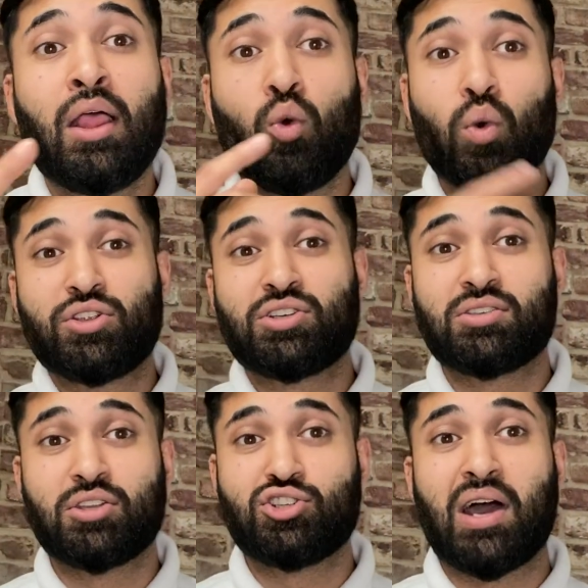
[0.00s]
which
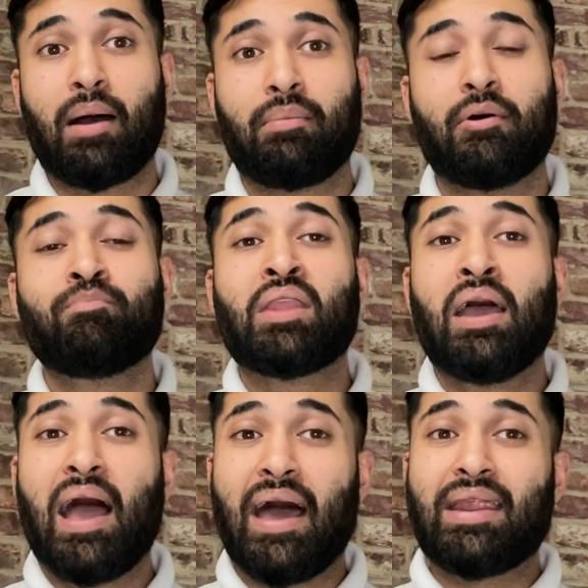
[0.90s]
is the jab.
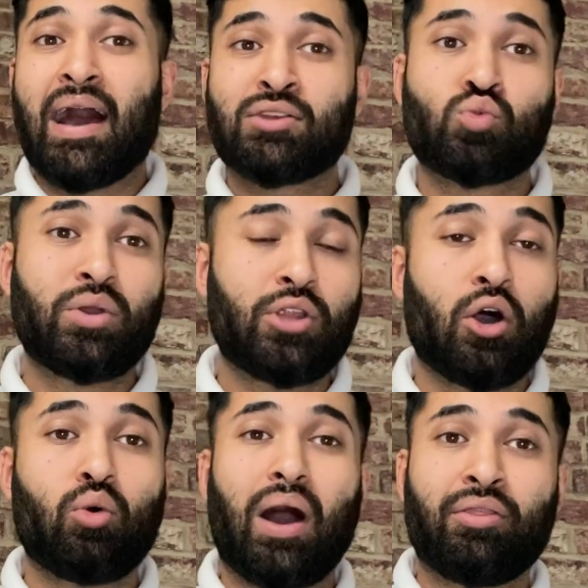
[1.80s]
And as we
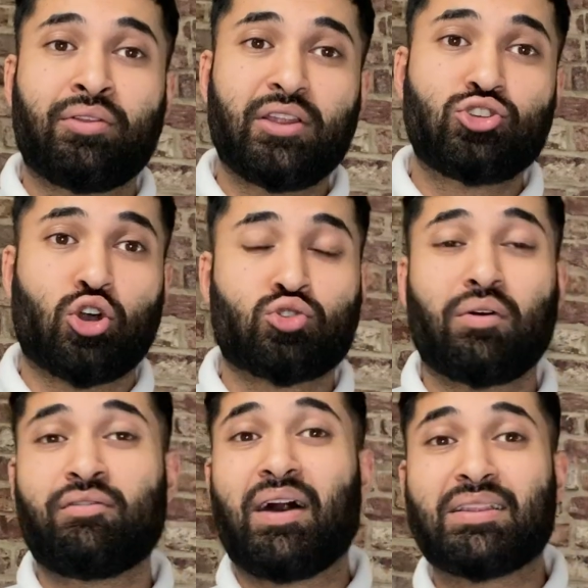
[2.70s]
know, Anthony Joshua
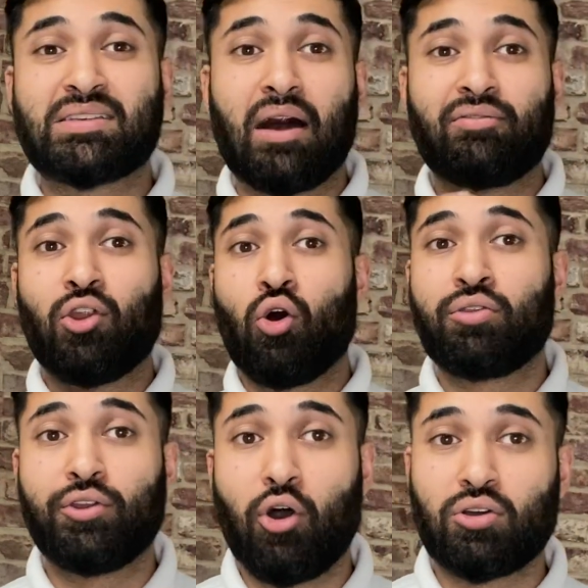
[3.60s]
fights out of an
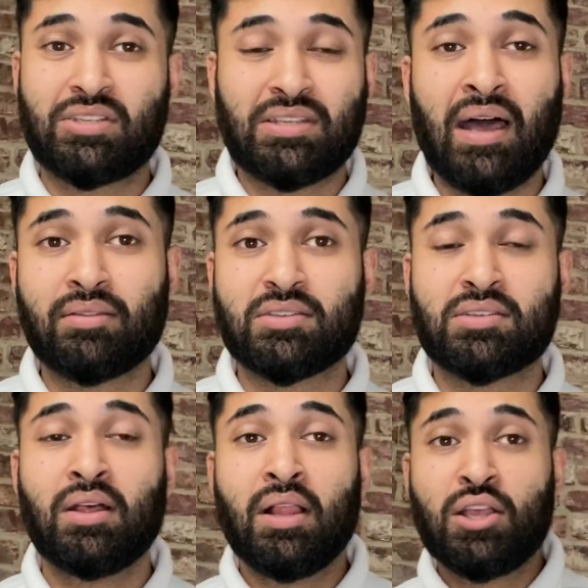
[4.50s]
orthodox
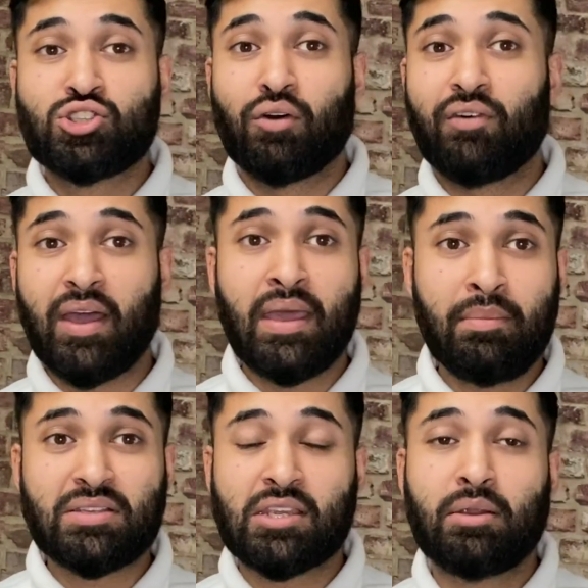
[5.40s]
stance. So for him,
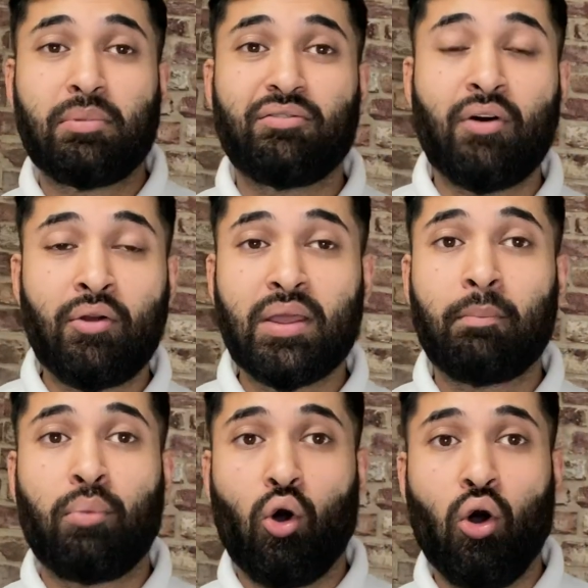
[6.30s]
it's going to be very
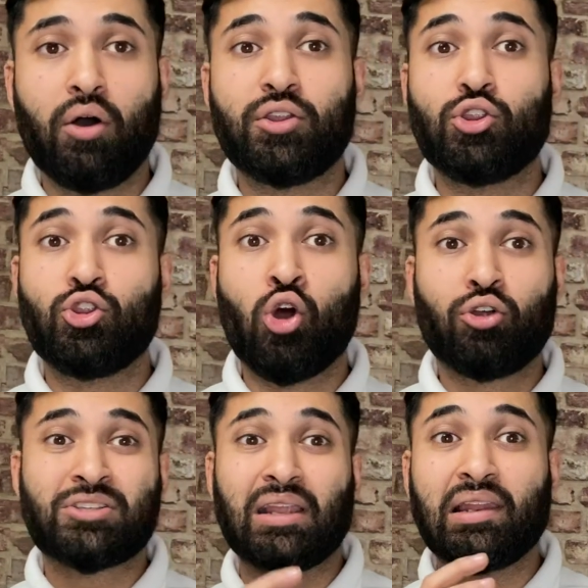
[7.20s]
important
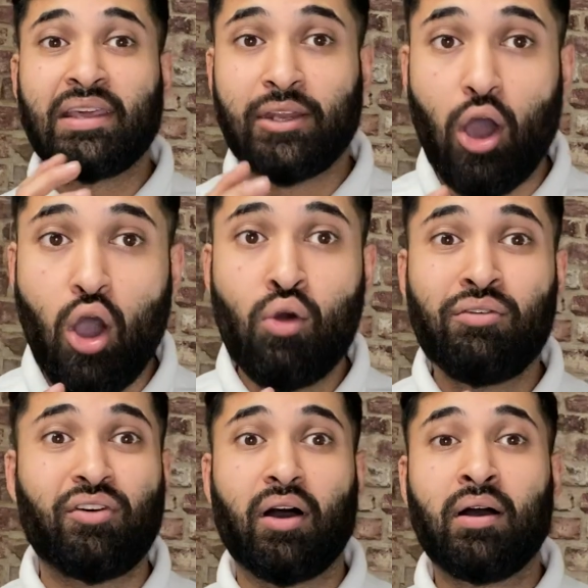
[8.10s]
not to lean
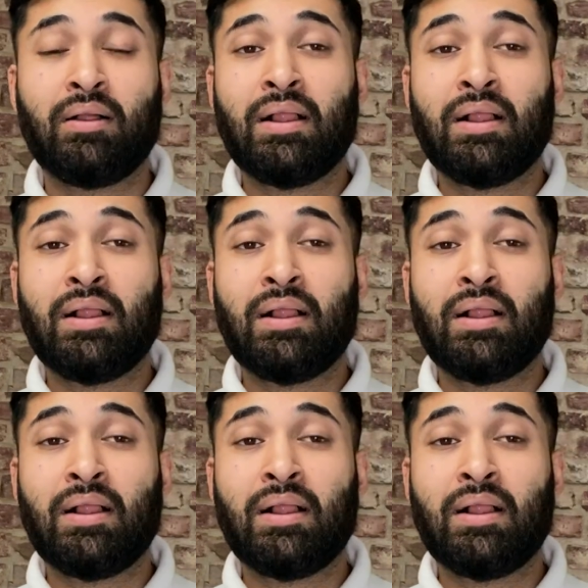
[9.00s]
over